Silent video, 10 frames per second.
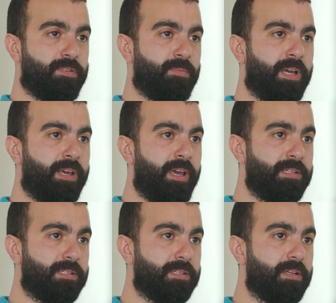for my
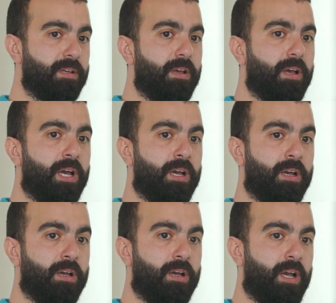case
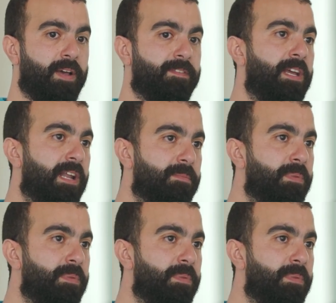and he let me